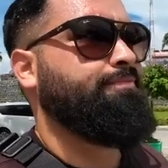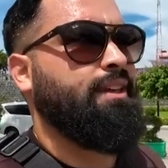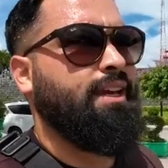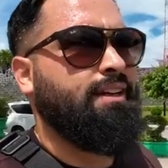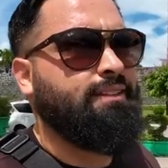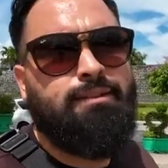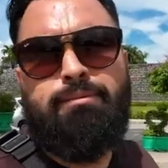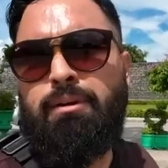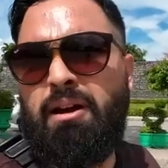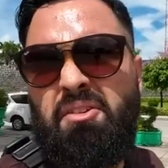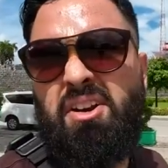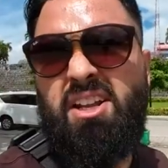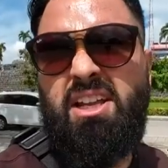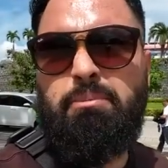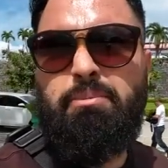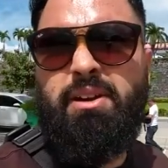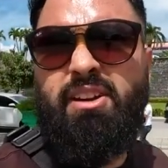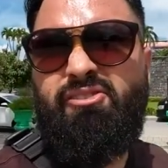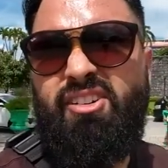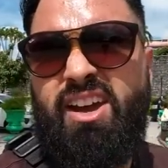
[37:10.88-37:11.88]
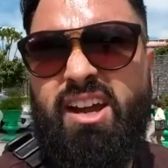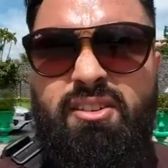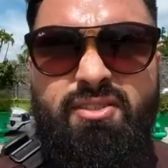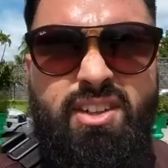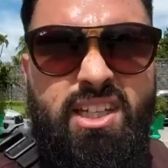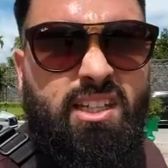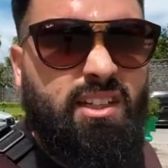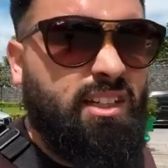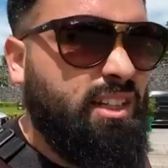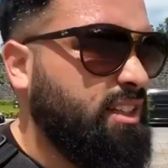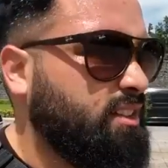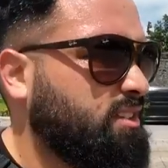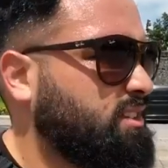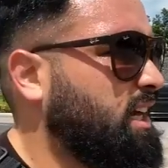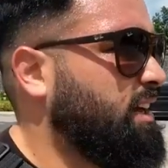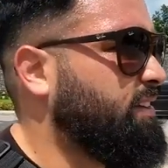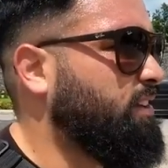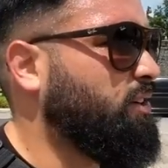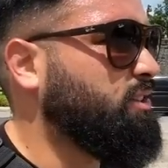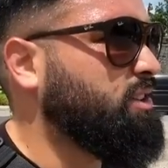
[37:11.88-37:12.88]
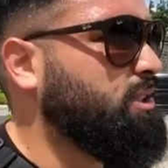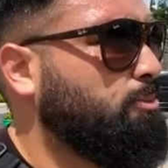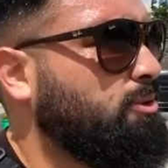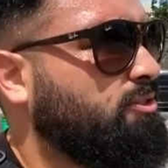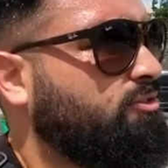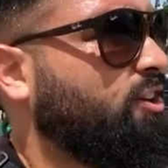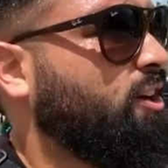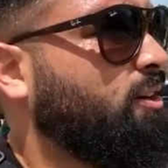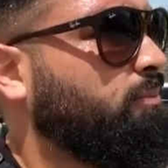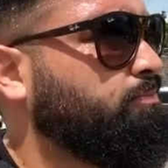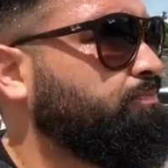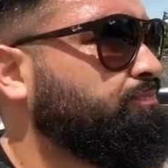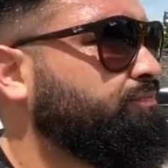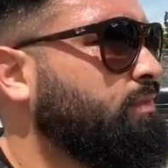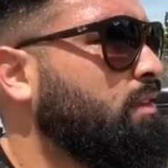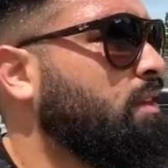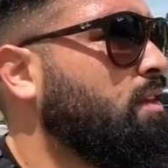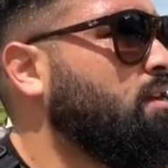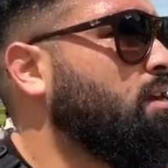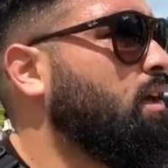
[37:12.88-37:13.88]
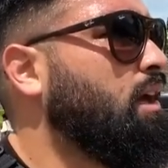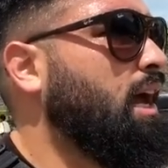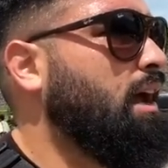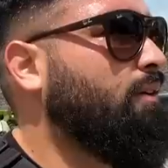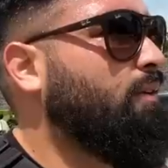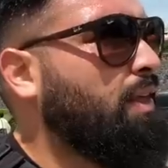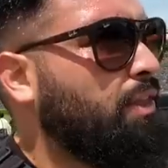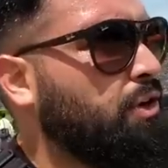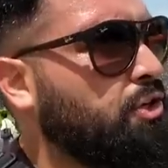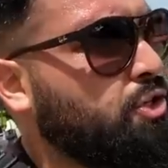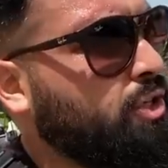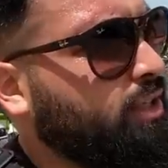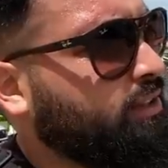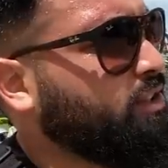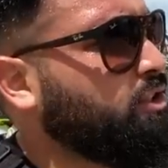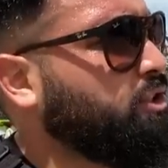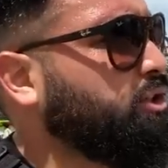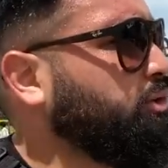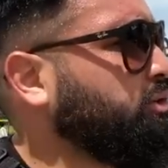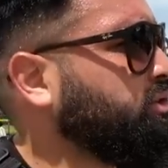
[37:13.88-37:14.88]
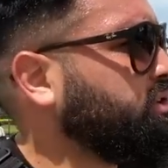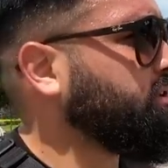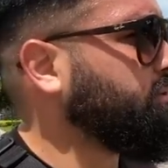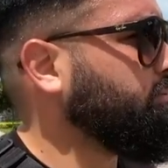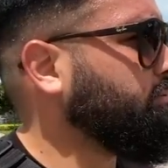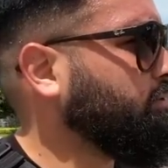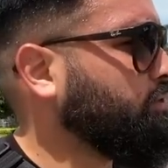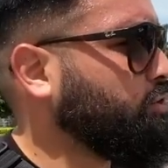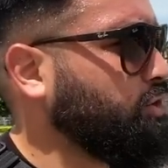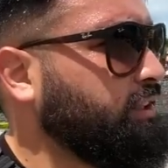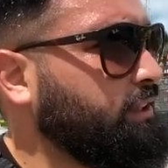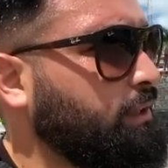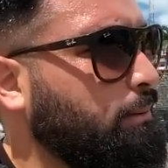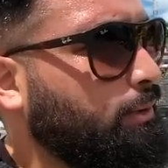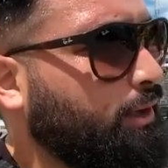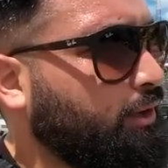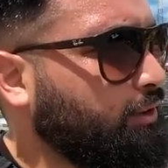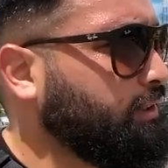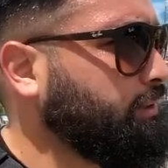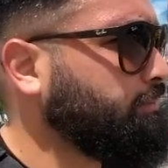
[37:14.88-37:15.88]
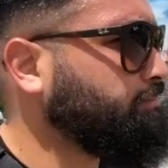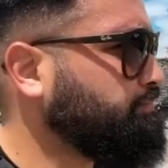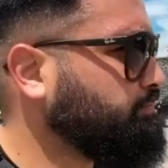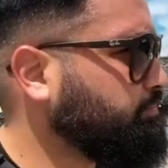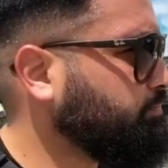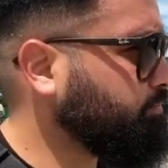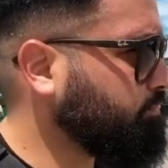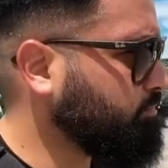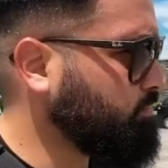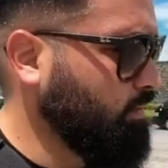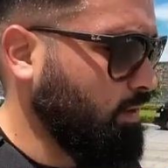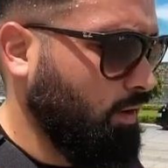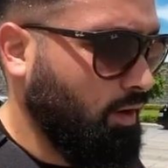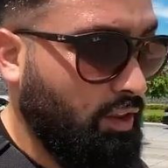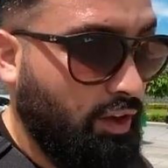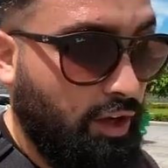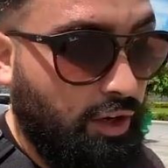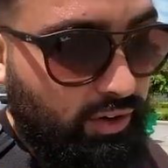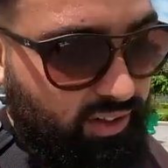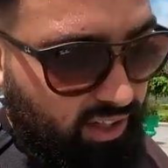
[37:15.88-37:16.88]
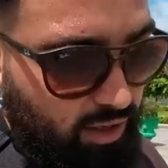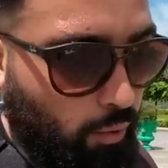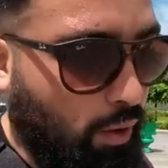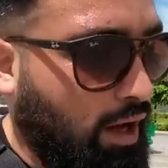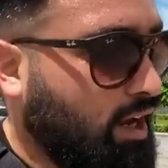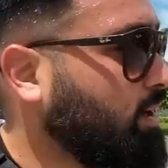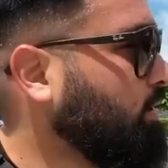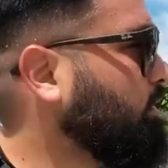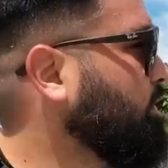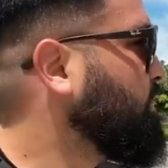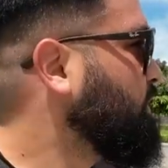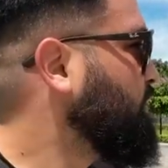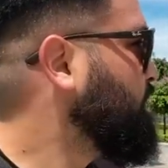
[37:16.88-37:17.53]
Guys, I'm not really a big fan of eating the inside, though, to be fair. I'd rather drink the juice, drink the milk, or the coconut water,